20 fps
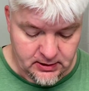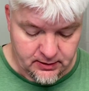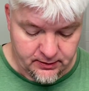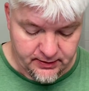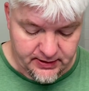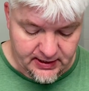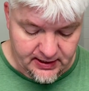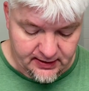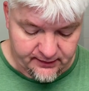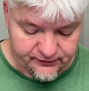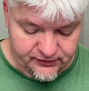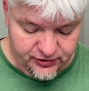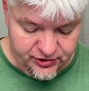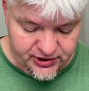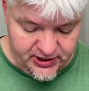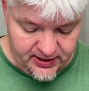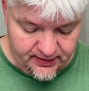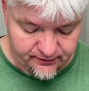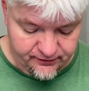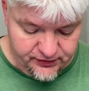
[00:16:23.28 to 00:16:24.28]
the
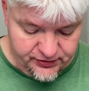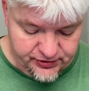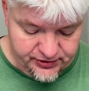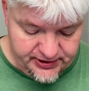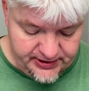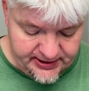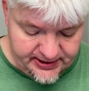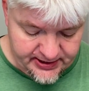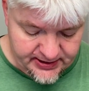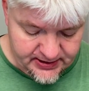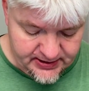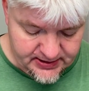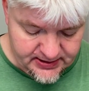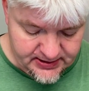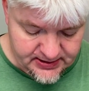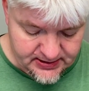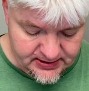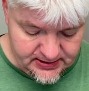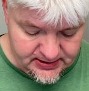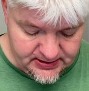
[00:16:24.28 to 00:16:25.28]
aftershave for today
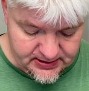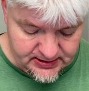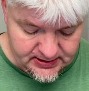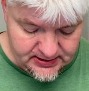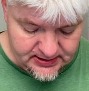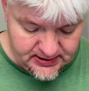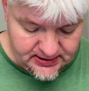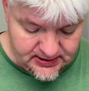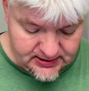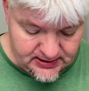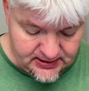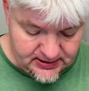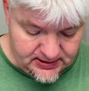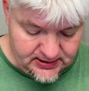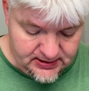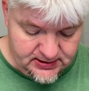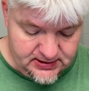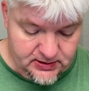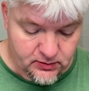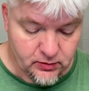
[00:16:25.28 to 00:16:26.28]

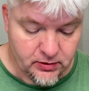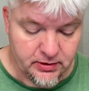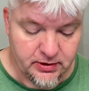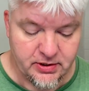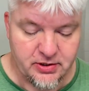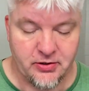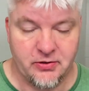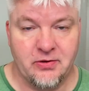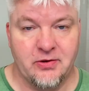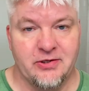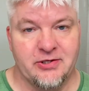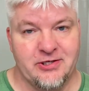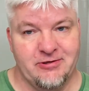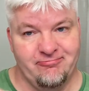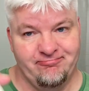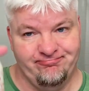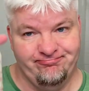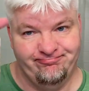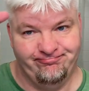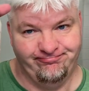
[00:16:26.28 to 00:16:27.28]
is the one called
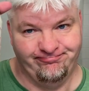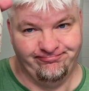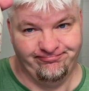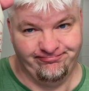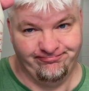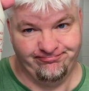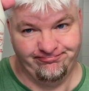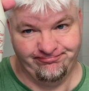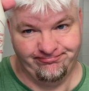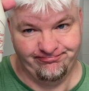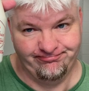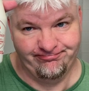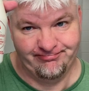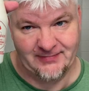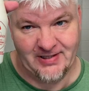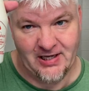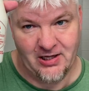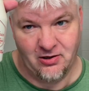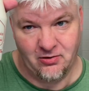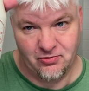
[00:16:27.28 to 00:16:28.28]

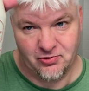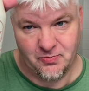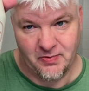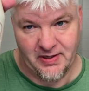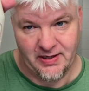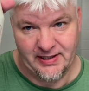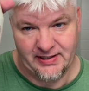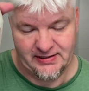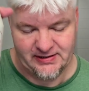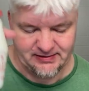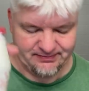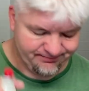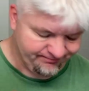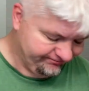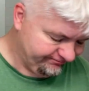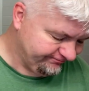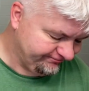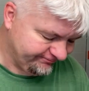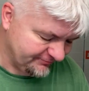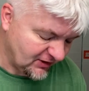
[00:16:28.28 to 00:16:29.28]
Old Spice,
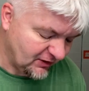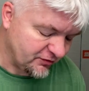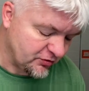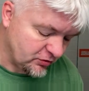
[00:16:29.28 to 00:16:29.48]
of